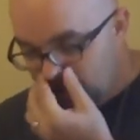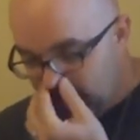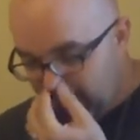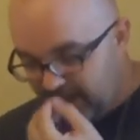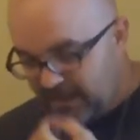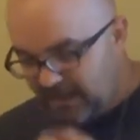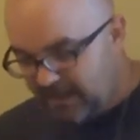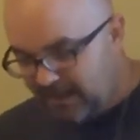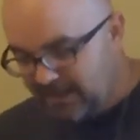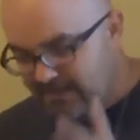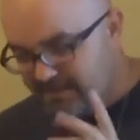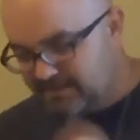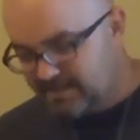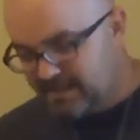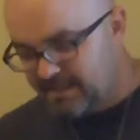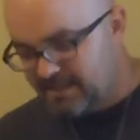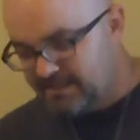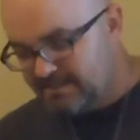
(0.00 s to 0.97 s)
And I like this
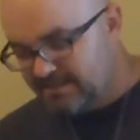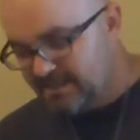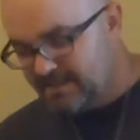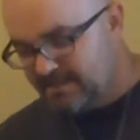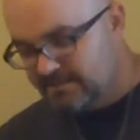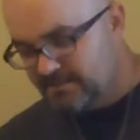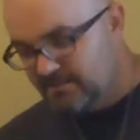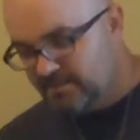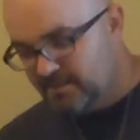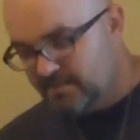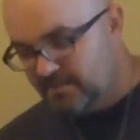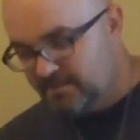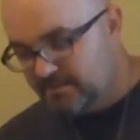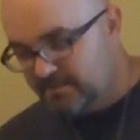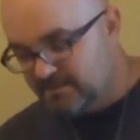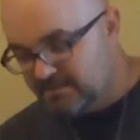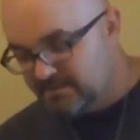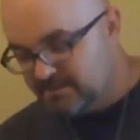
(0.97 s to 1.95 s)
guy. This guy's a little bit
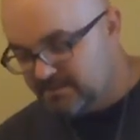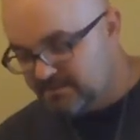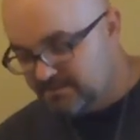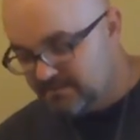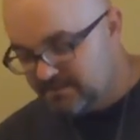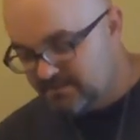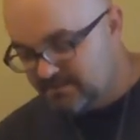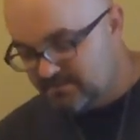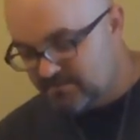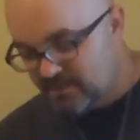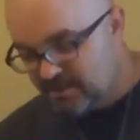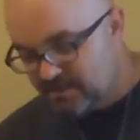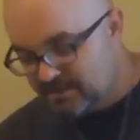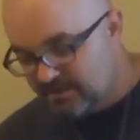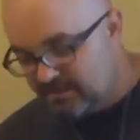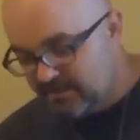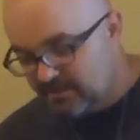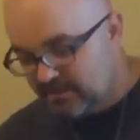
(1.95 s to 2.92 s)
of a smart
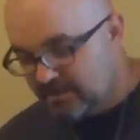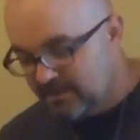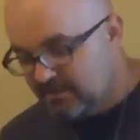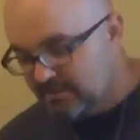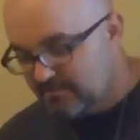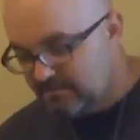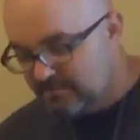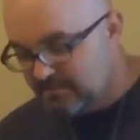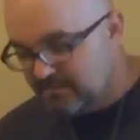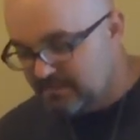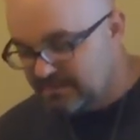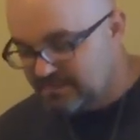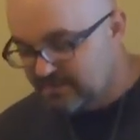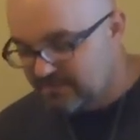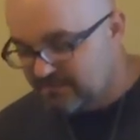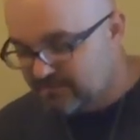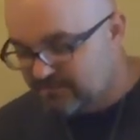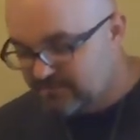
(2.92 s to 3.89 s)
tail like
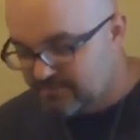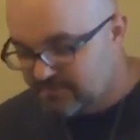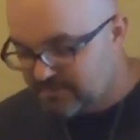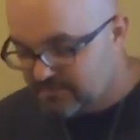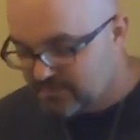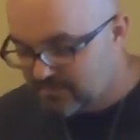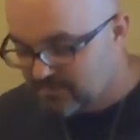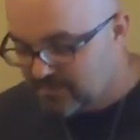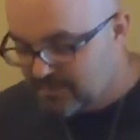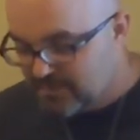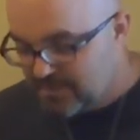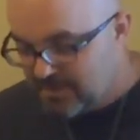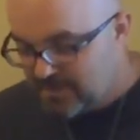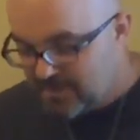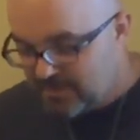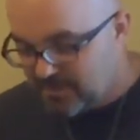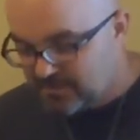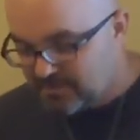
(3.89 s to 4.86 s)
myself. So
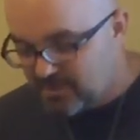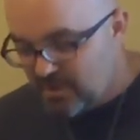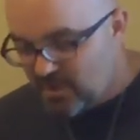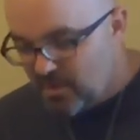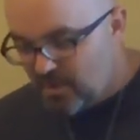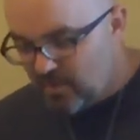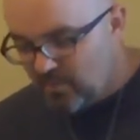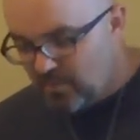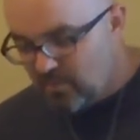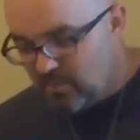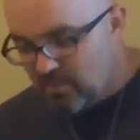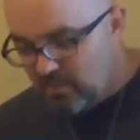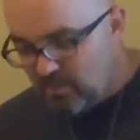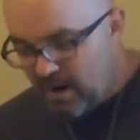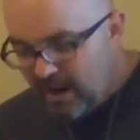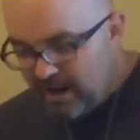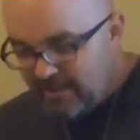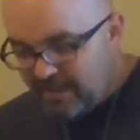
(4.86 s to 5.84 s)
he goes,
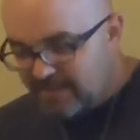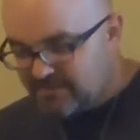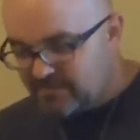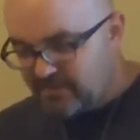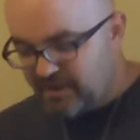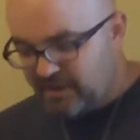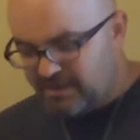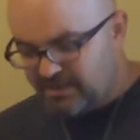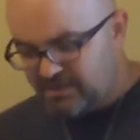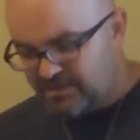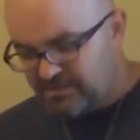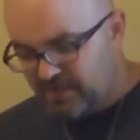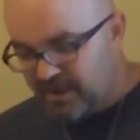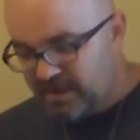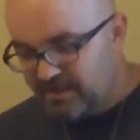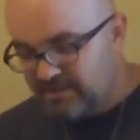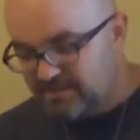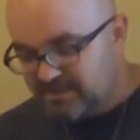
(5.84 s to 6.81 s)
why, that's very
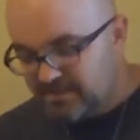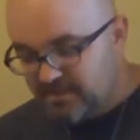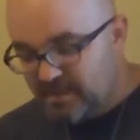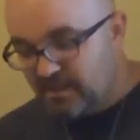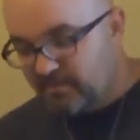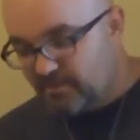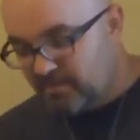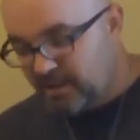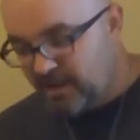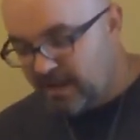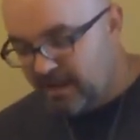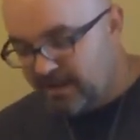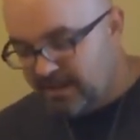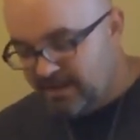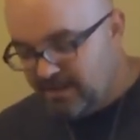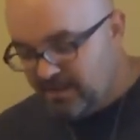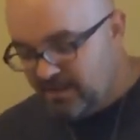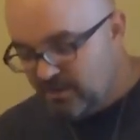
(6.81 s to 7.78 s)
strange, the man replied.
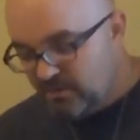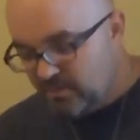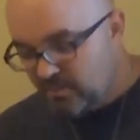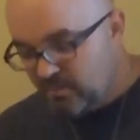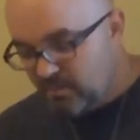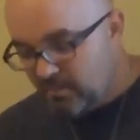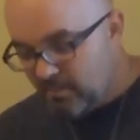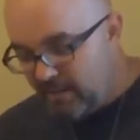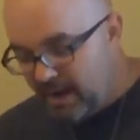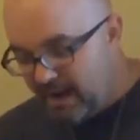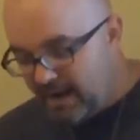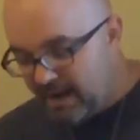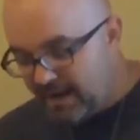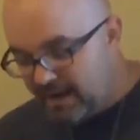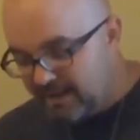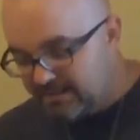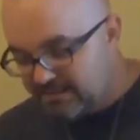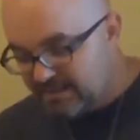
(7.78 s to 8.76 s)
He healed my
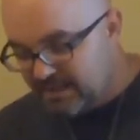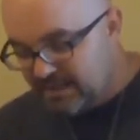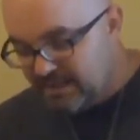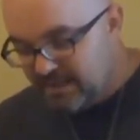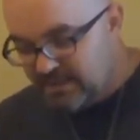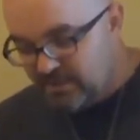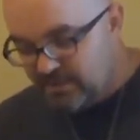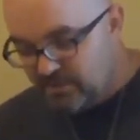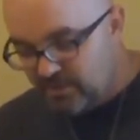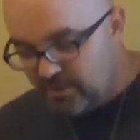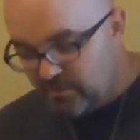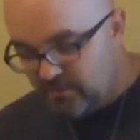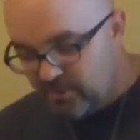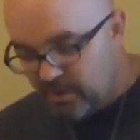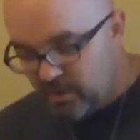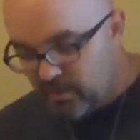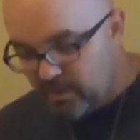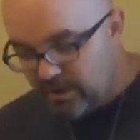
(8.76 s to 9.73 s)
eyes, and yet you don't
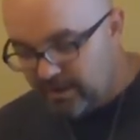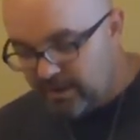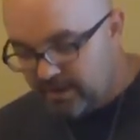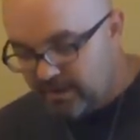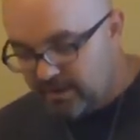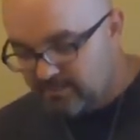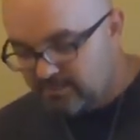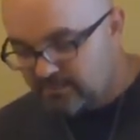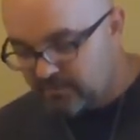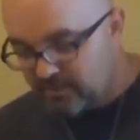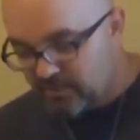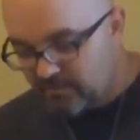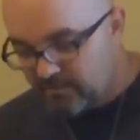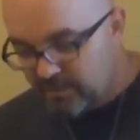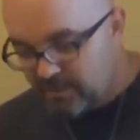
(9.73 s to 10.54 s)
know where he comes from.